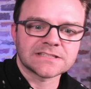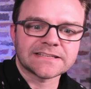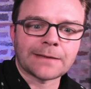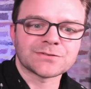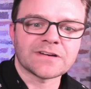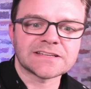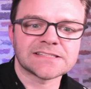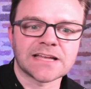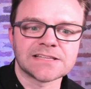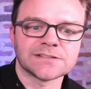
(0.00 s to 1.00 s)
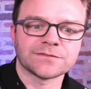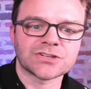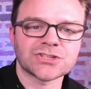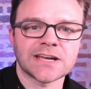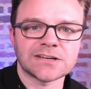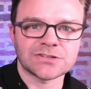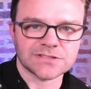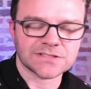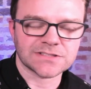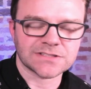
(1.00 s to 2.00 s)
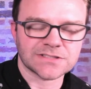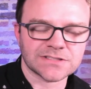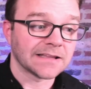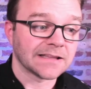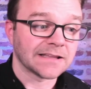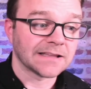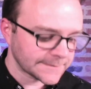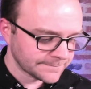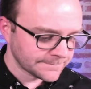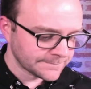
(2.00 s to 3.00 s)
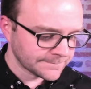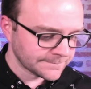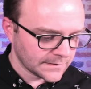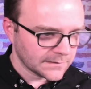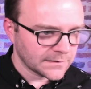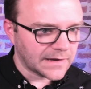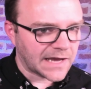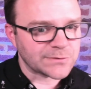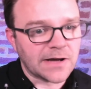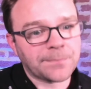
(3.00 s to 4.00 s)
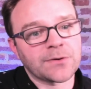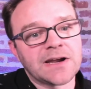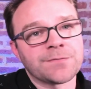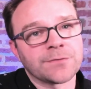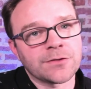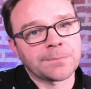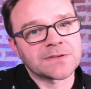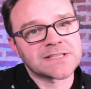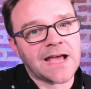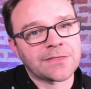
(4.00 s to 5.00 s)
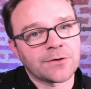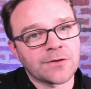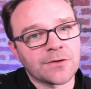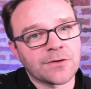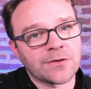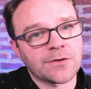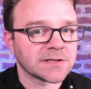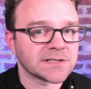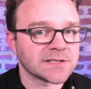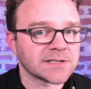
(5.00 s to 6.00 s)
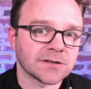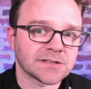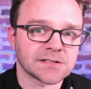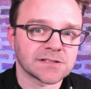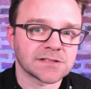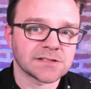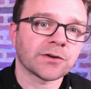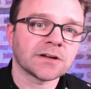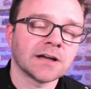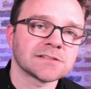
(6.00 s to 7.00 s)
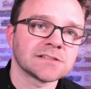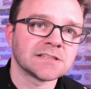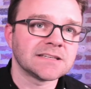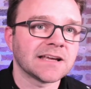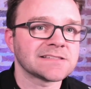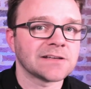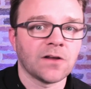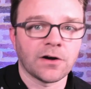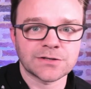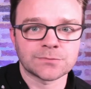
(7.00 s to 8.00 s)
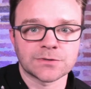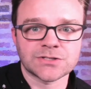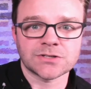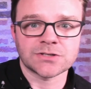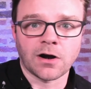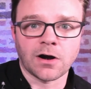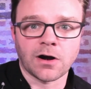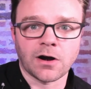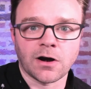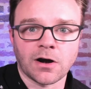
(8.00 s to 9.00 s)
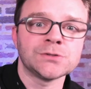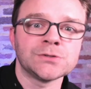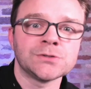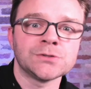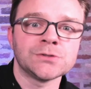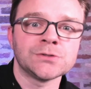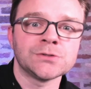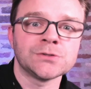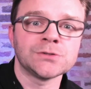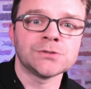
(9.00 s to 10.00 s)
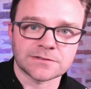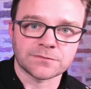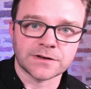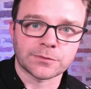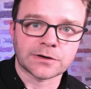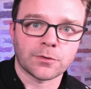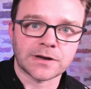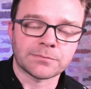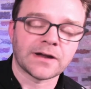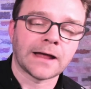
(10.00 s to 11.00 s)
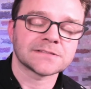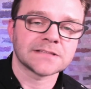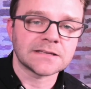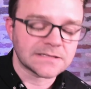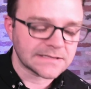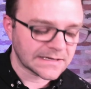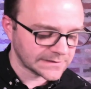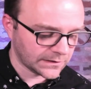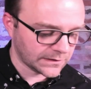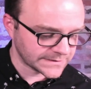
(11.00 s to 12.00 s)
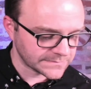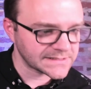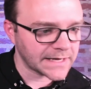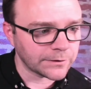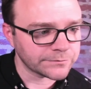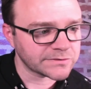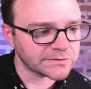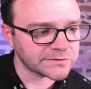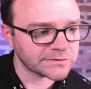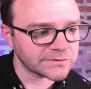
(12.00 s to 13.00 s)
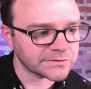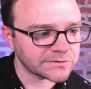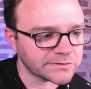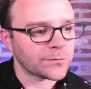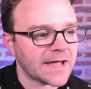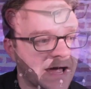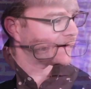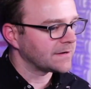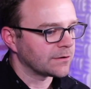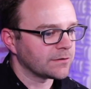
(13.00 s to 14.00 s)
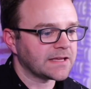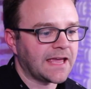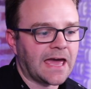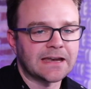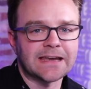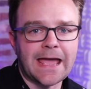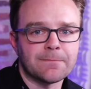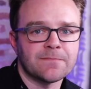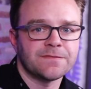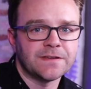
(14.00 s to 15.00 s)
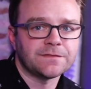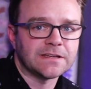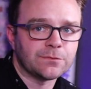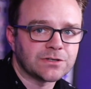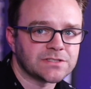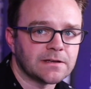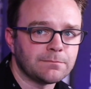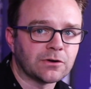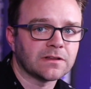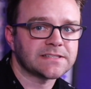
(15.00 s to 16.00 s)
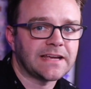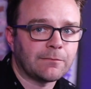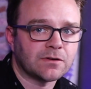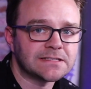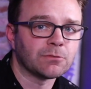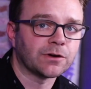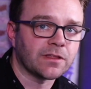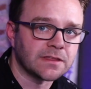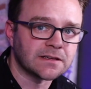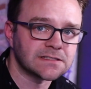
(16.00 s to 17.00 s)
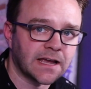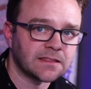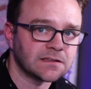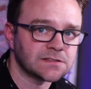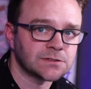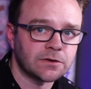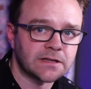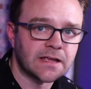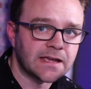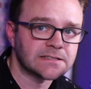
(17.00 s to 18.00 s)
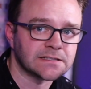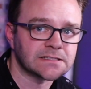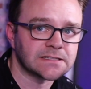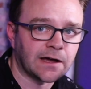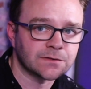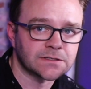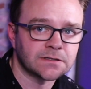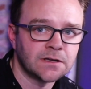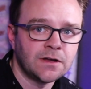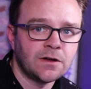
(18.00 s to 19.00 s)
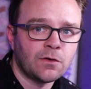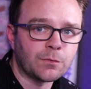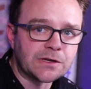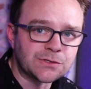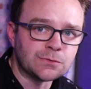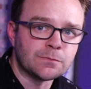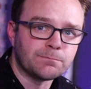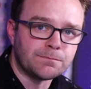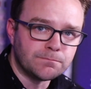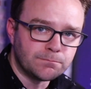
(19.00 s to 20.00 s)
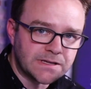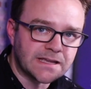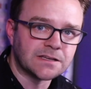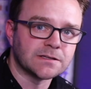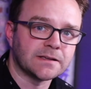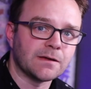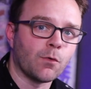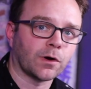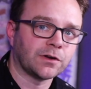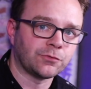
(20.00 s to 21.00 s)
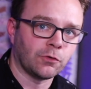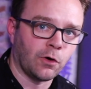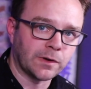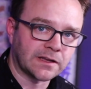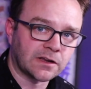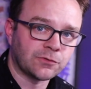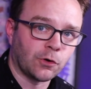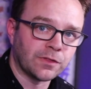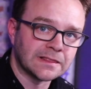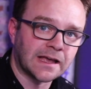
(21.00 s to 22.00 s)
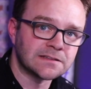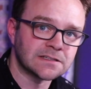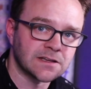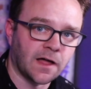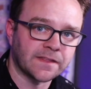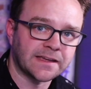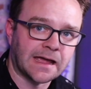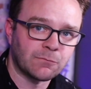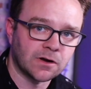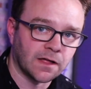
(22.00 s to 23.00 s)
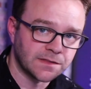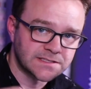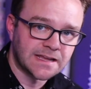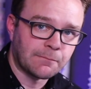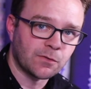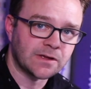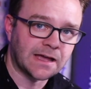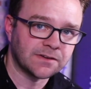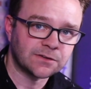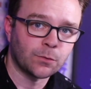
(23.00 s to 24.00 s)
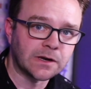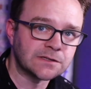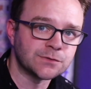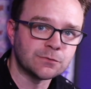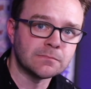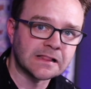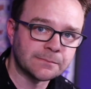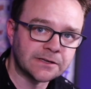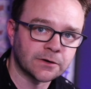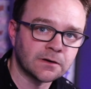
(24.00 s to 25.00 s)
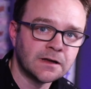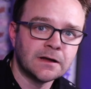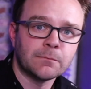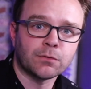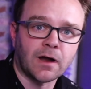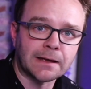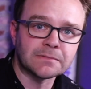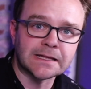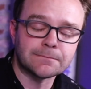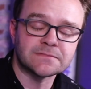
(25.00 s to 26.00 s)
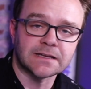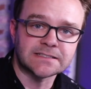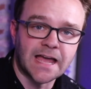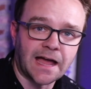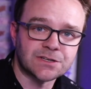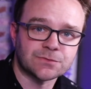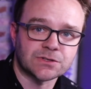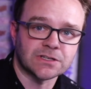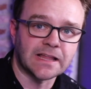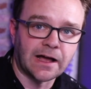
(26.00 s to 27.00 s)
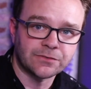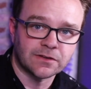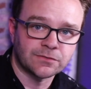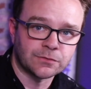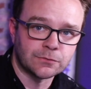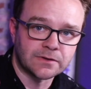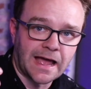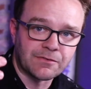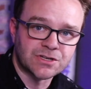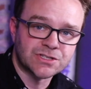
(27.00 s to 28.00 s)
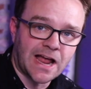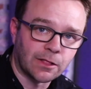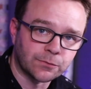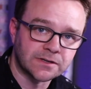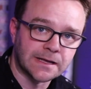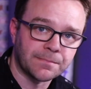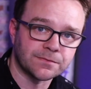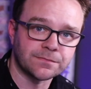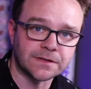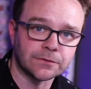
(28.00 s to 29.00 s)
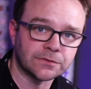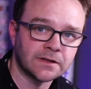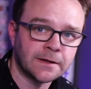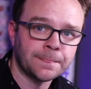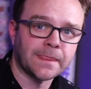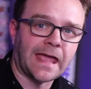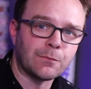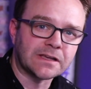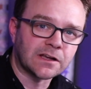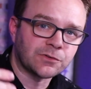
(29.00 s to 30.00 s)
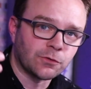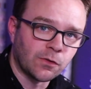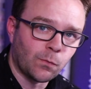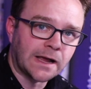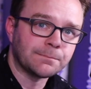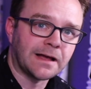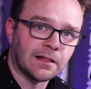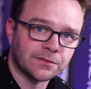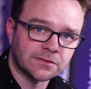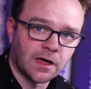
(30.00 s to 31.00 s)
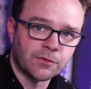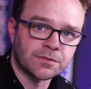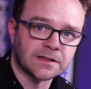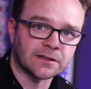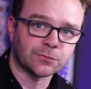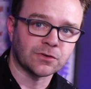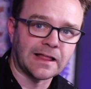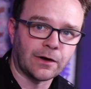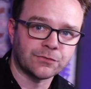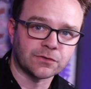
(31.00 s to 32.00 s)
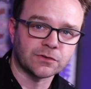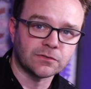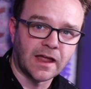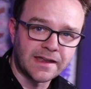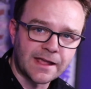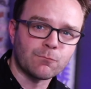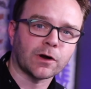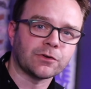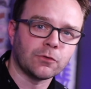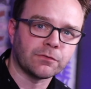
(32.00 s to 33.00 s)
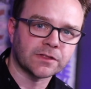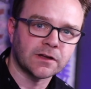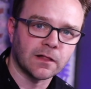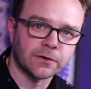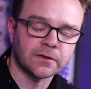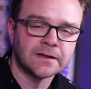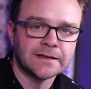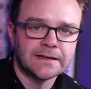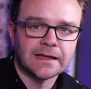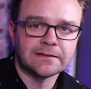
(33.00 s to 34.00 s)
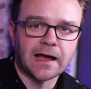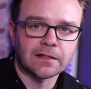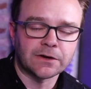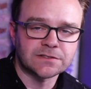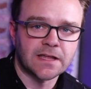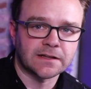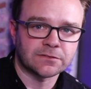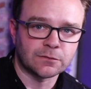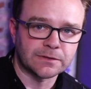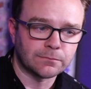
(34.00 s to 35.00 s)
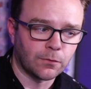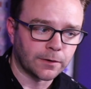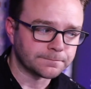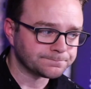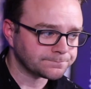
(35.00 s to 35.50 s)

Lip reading: These cameras are very sensitive to changes in light. As we upgrade further up the stack, there are the mirrorless cameras, the smaller cousins to DSLRs, which are more suited to streaming and to video recording perhaps than DSLRs themselves. And so we have here the Canon M50, which is a mirrorless camera similar to things like the Sony a6000, where we do begin to get more control. We can control the lenses on the camera. On this camera, we have a 22 millimeter prime lens attached, which allows us to have a shallower depth of field. And we can control the white balance and other things which allow us to take more control over the color and dial in our settings a little bit more.